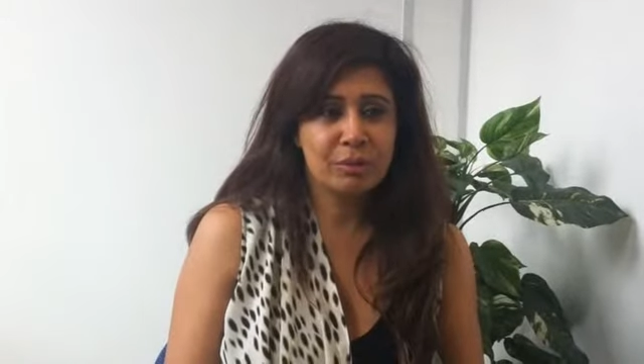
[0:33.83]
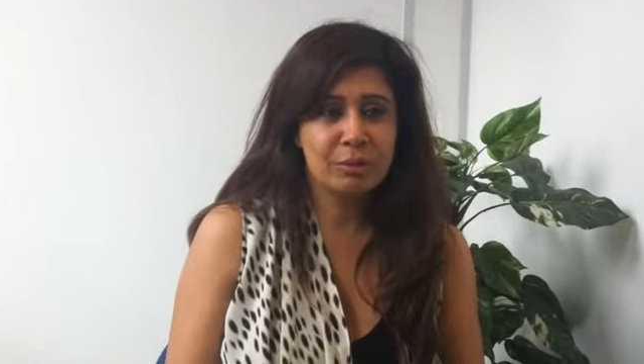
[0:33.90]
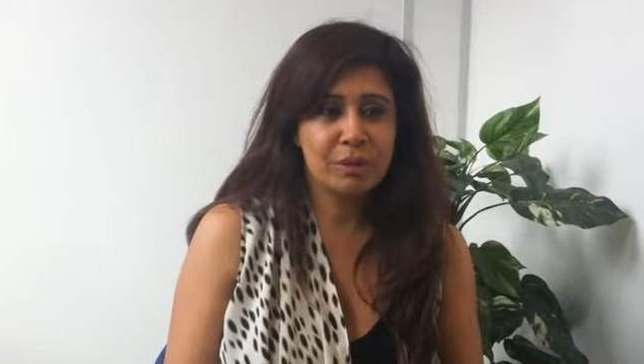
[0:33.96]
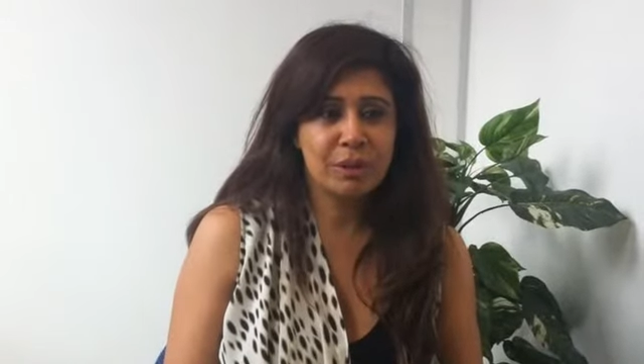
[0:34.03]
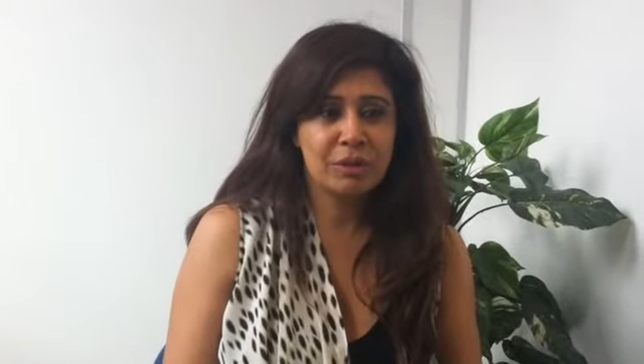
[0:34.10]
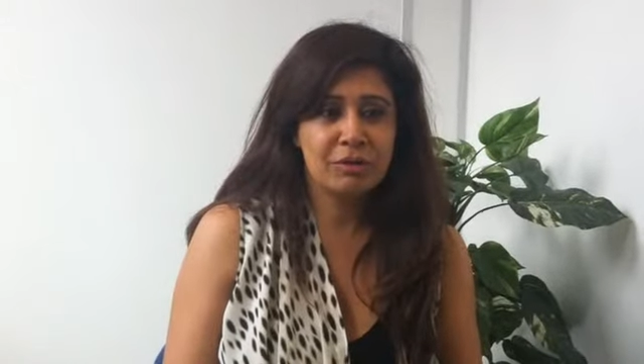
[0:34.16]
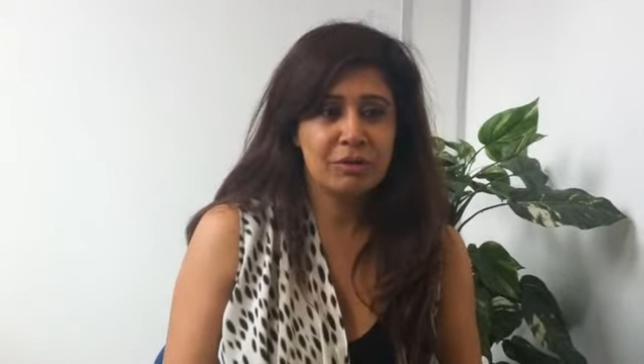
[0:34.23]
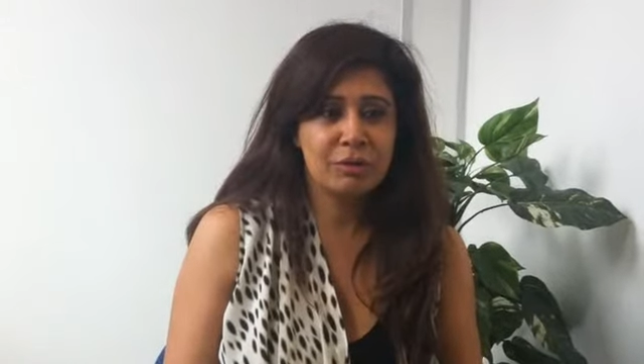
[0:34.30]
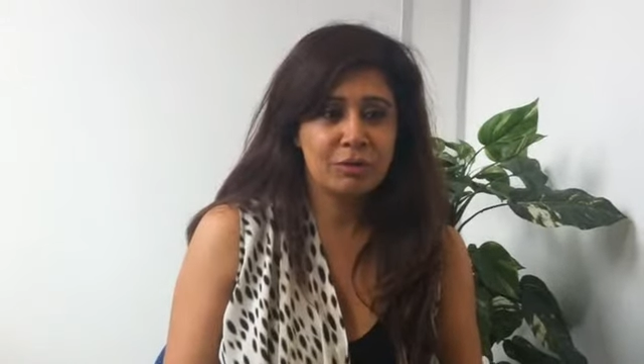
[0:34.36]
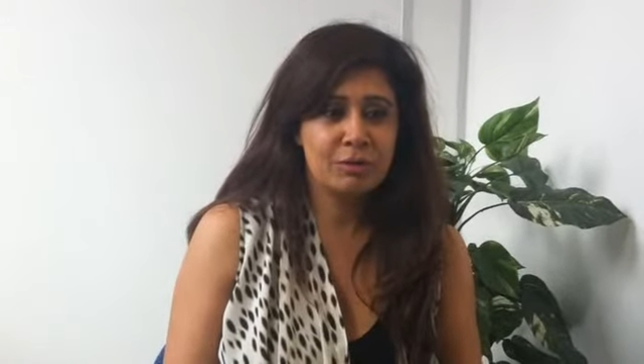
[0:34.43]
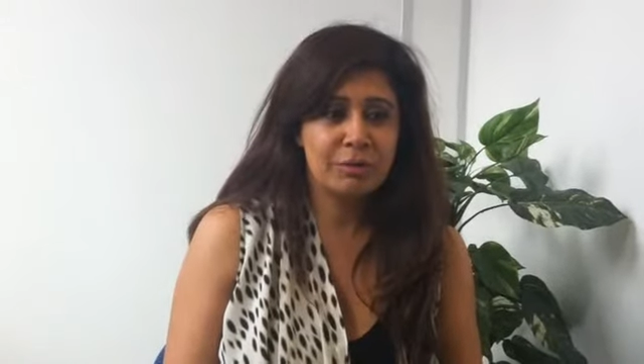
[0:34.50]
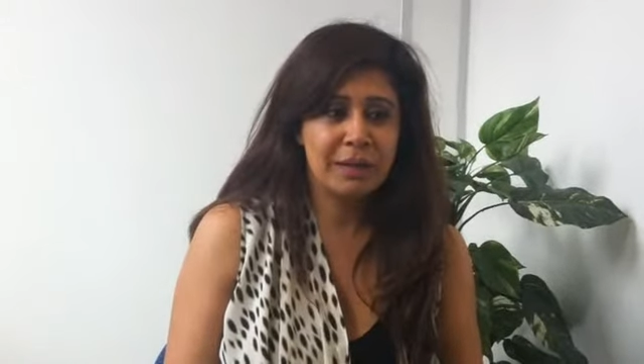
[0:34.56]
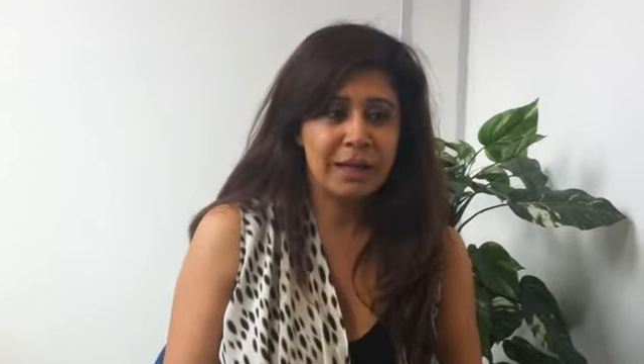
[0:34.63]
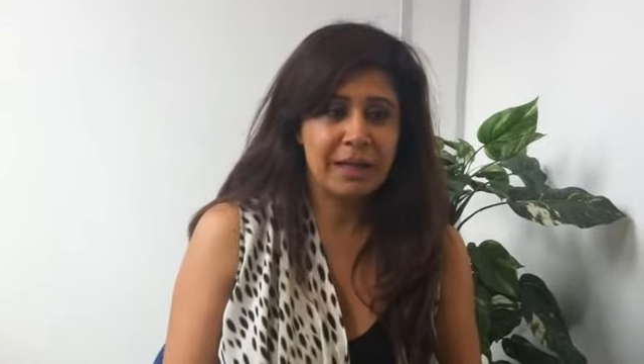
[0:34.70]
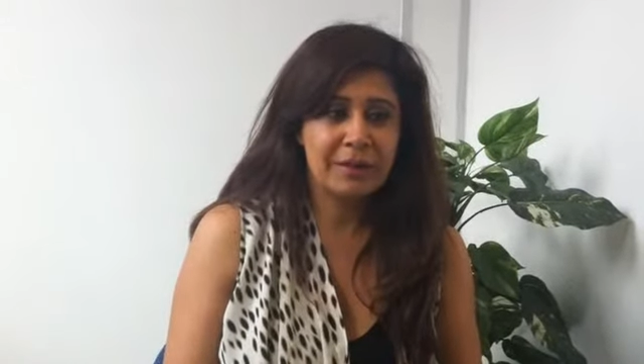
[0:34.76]
the beach or
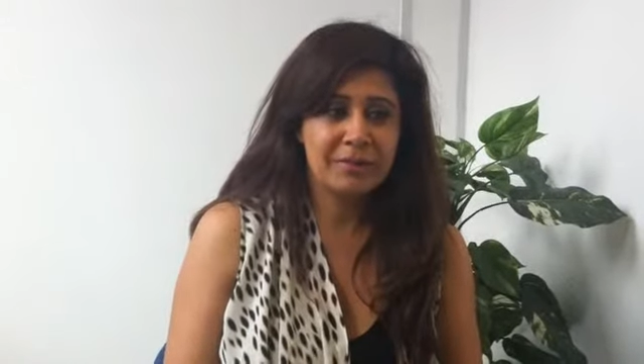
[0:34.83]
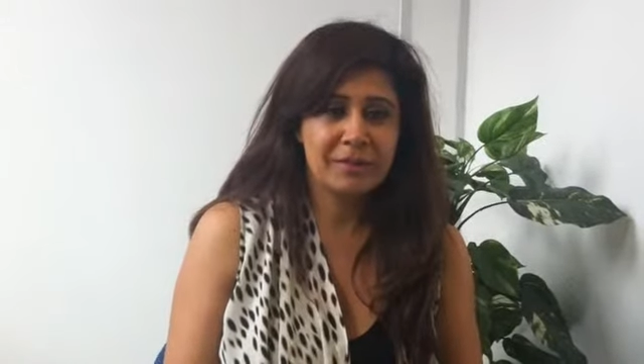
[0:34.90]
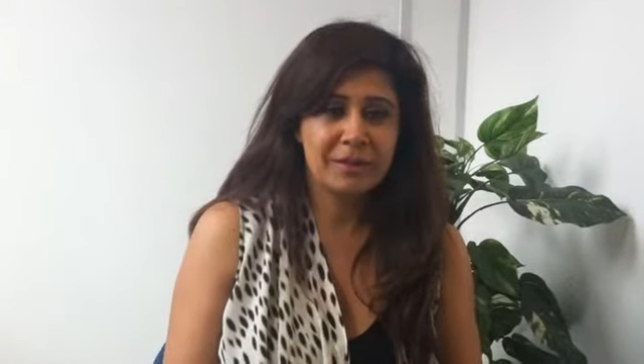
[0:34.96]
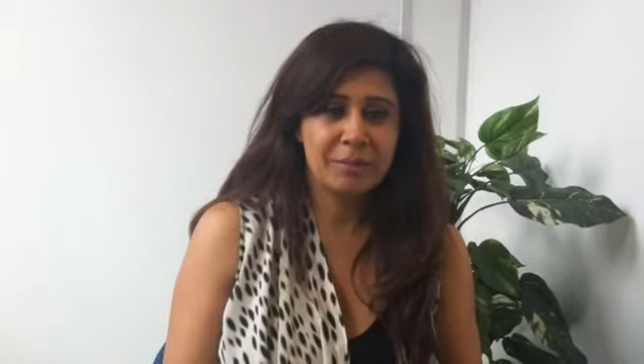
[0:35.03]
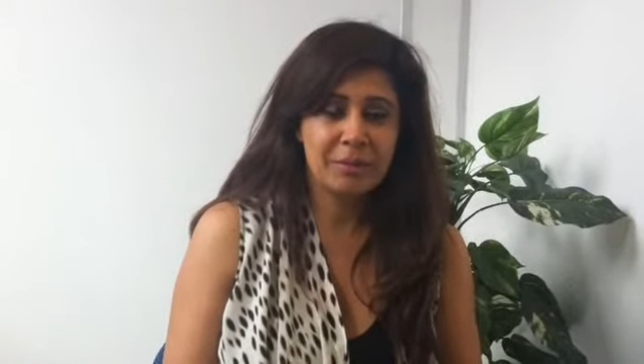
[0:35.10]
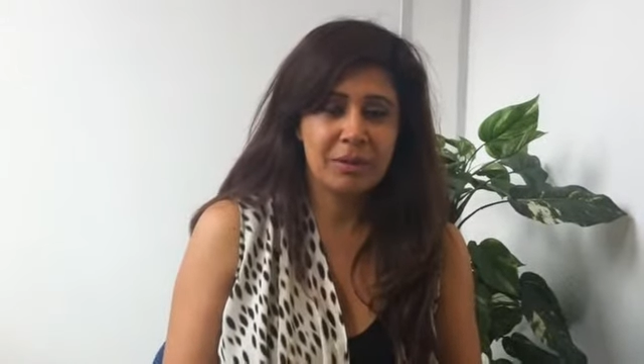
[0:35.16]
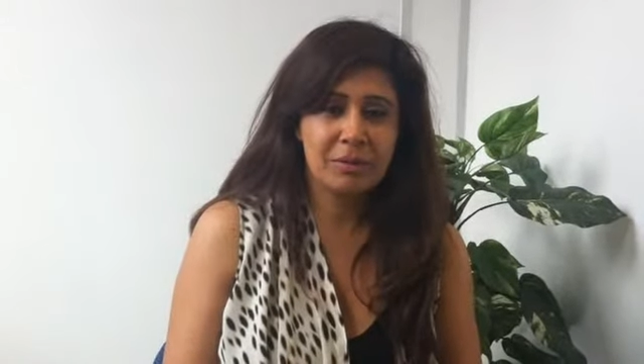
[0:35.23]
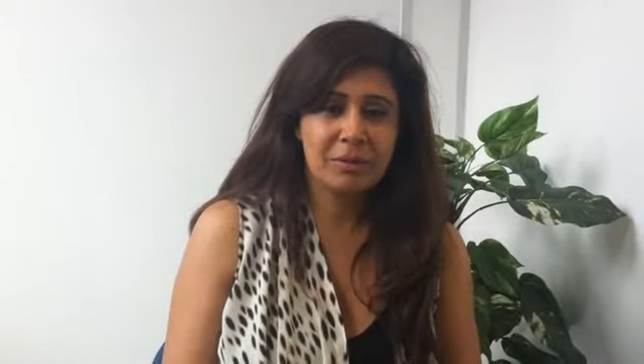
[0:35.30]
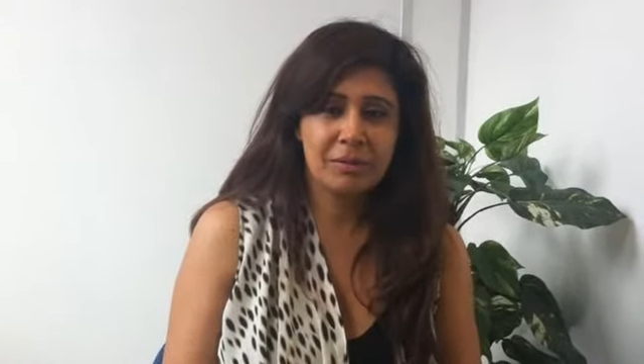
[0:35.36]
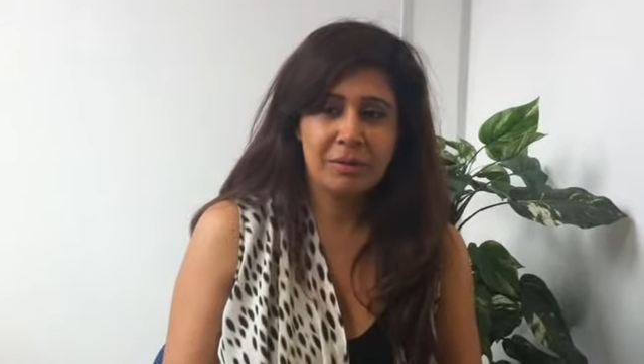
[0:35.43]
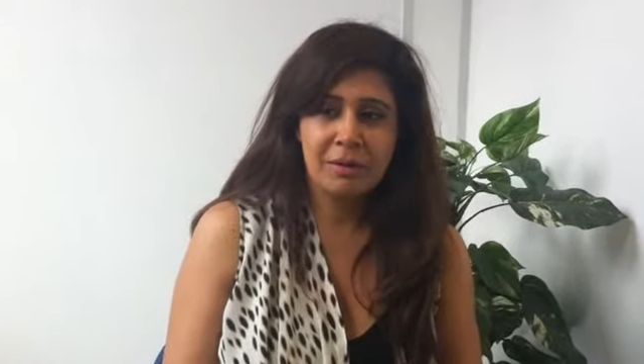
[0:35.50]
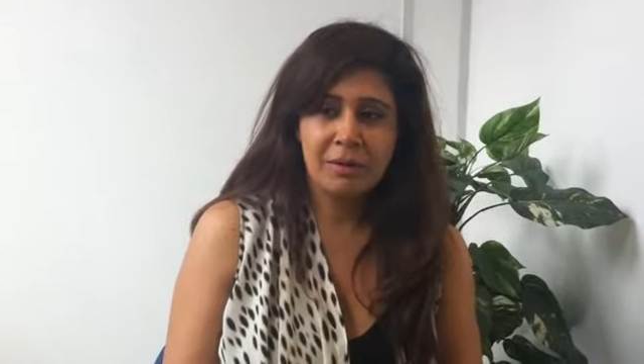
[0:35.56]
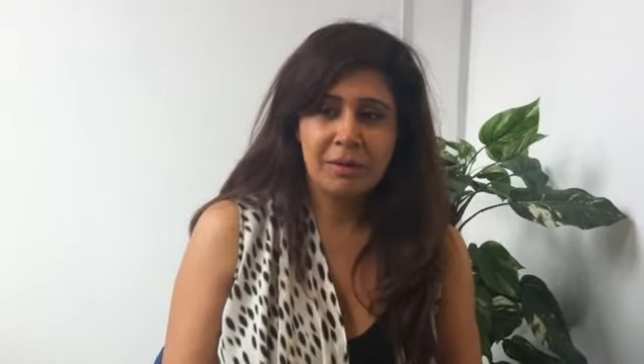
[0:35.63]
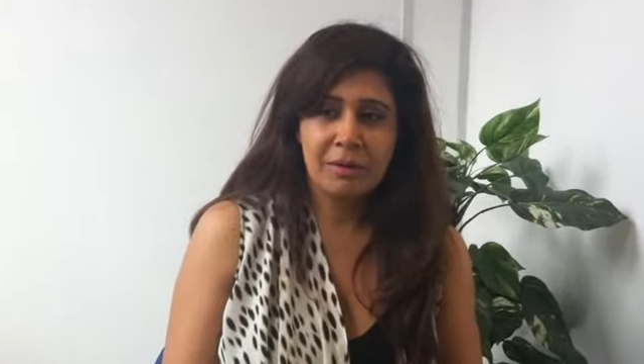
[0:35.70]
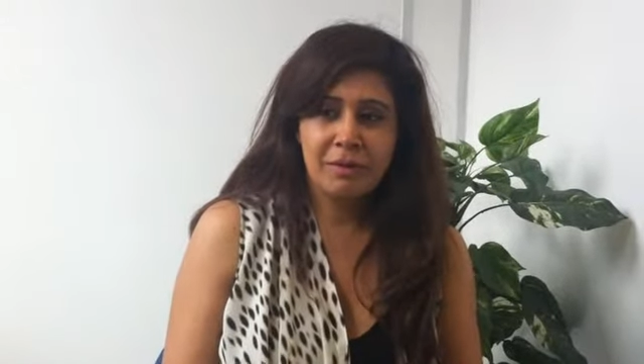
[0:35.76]
relaxing, because
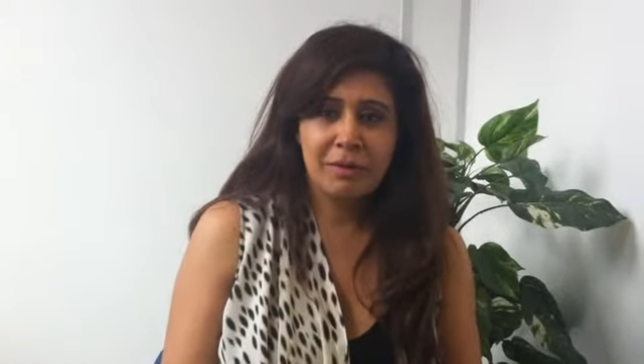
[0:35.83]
